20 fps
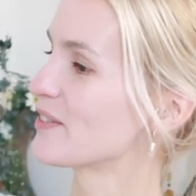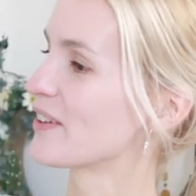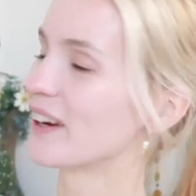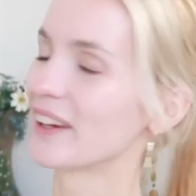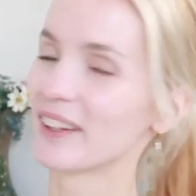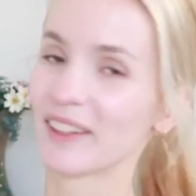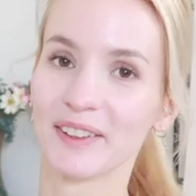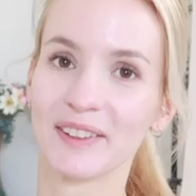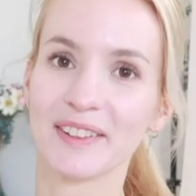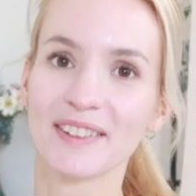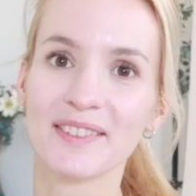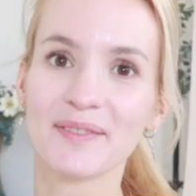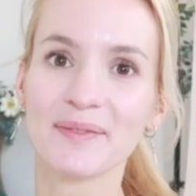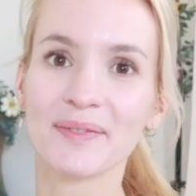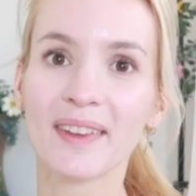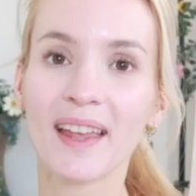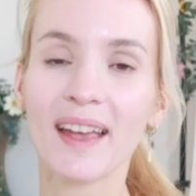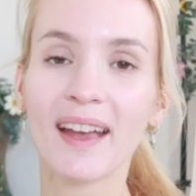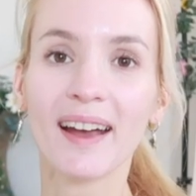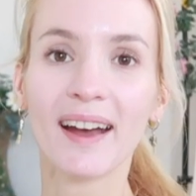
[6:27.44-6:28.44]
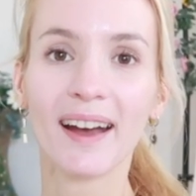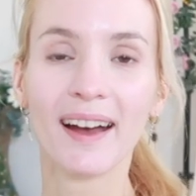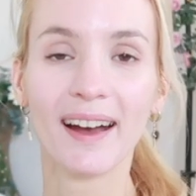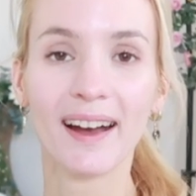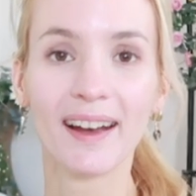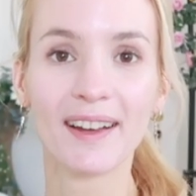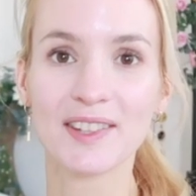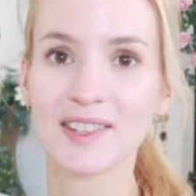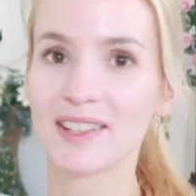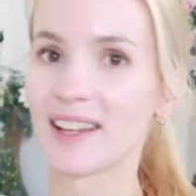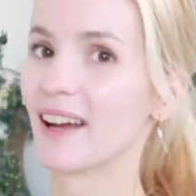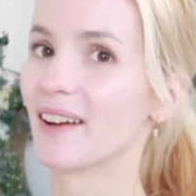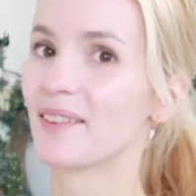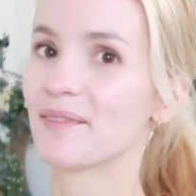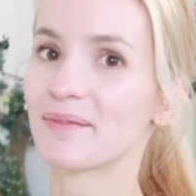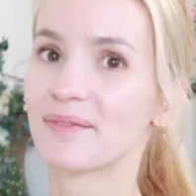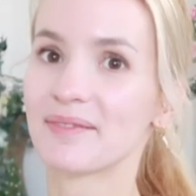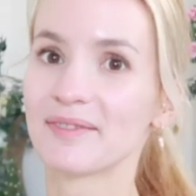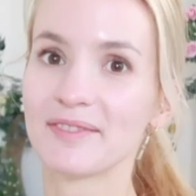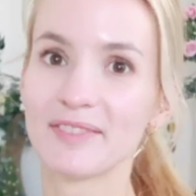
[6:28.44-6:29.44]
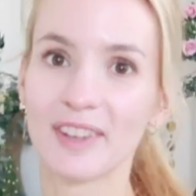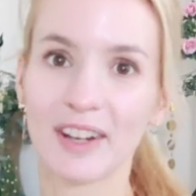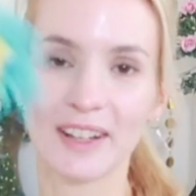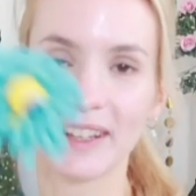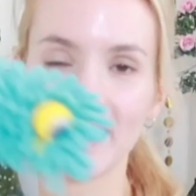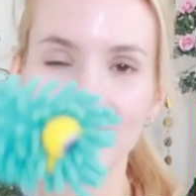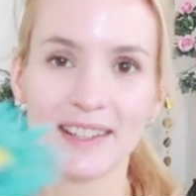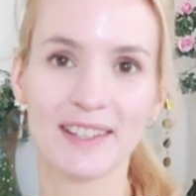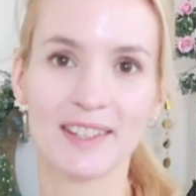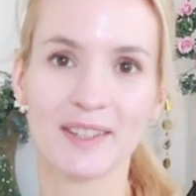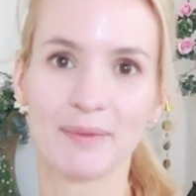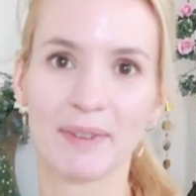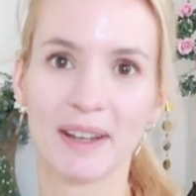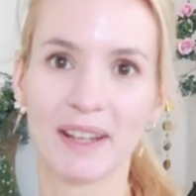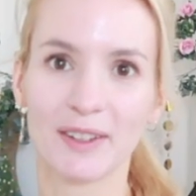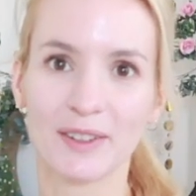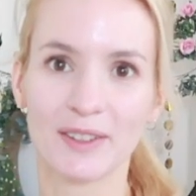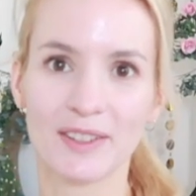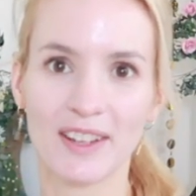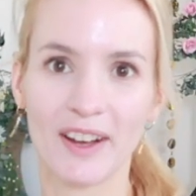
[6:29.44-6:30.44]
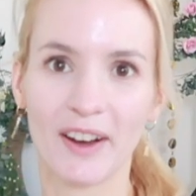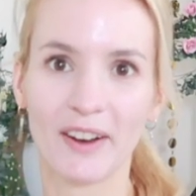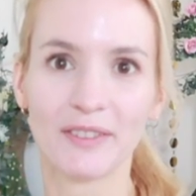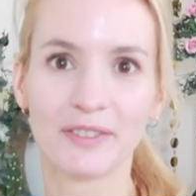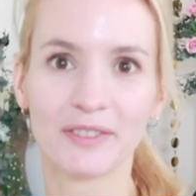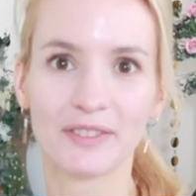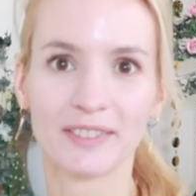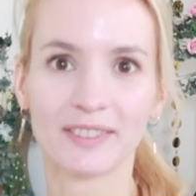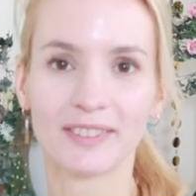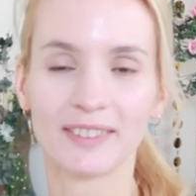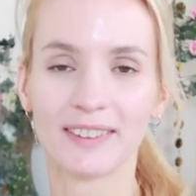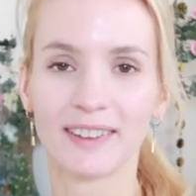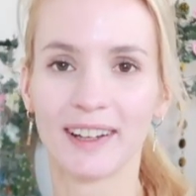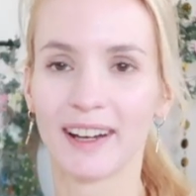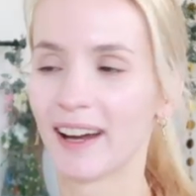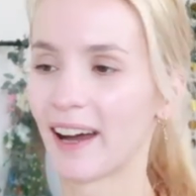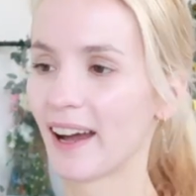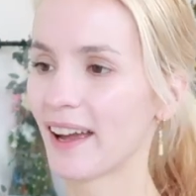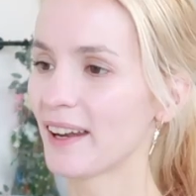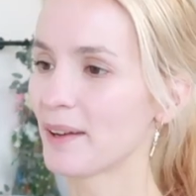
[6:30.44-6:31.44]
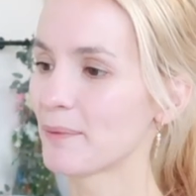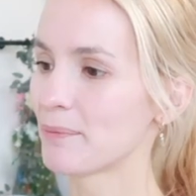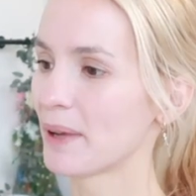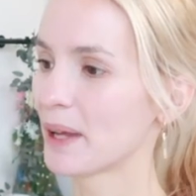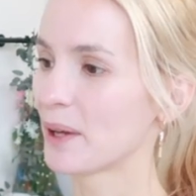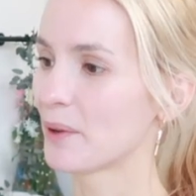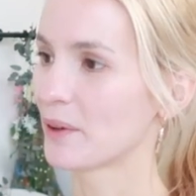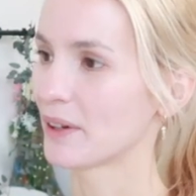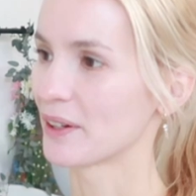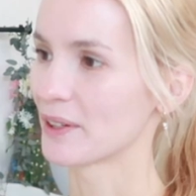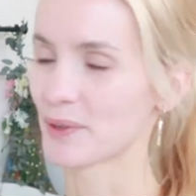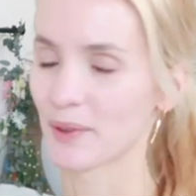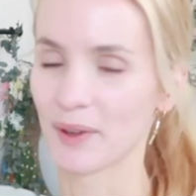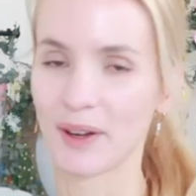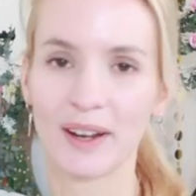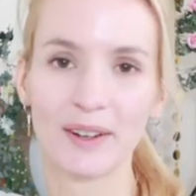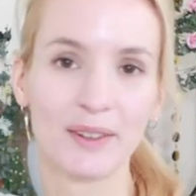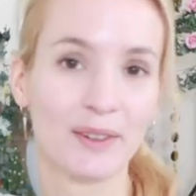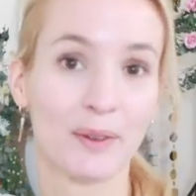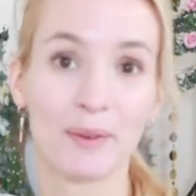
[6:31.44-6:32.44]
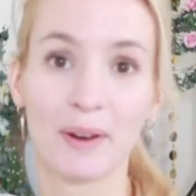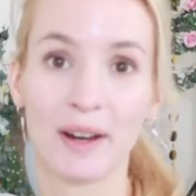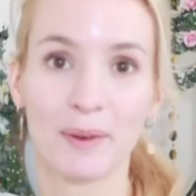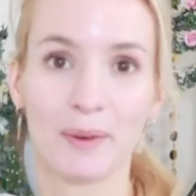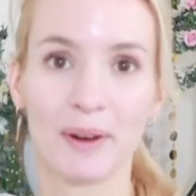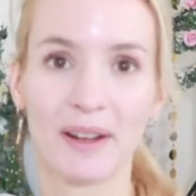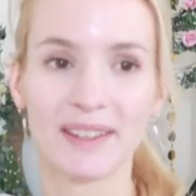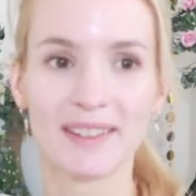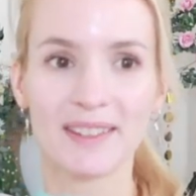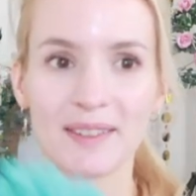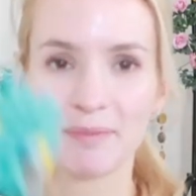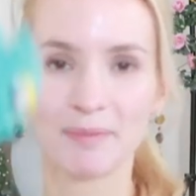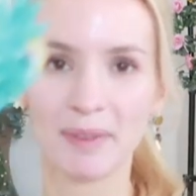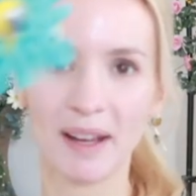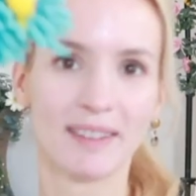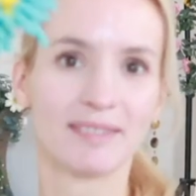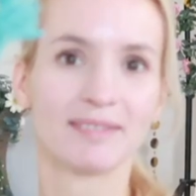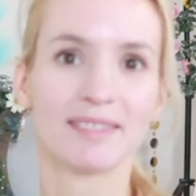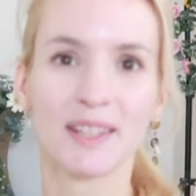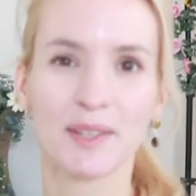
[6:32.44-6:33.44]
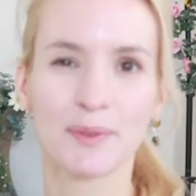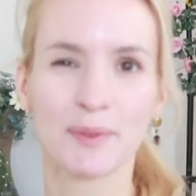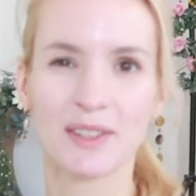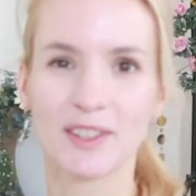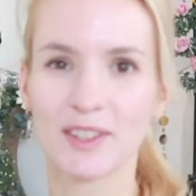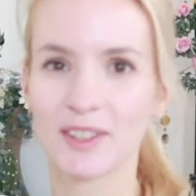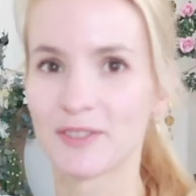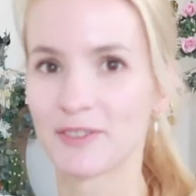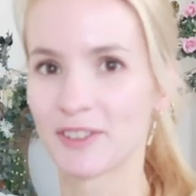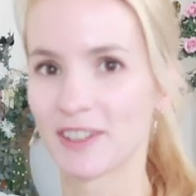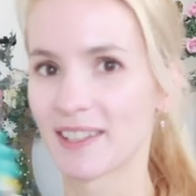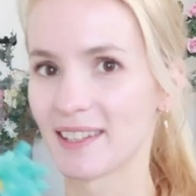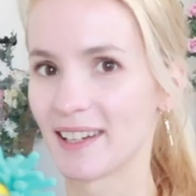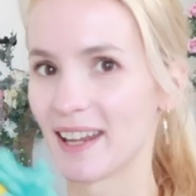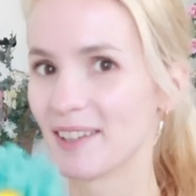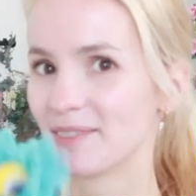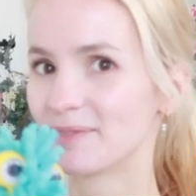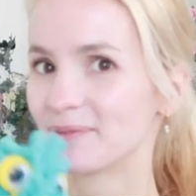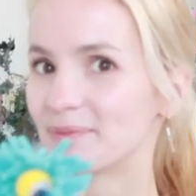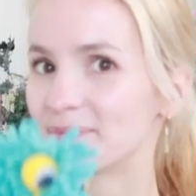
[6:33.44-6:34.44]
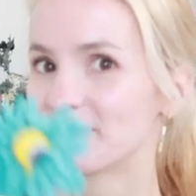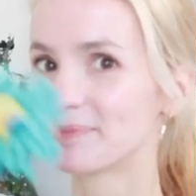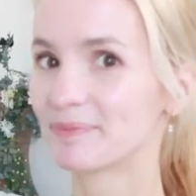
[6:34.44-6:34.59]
very cute. Uh, so yeah, very easy to make yourself. Uh, I had a pink one as well. I don't know where I went, but this one's good for today.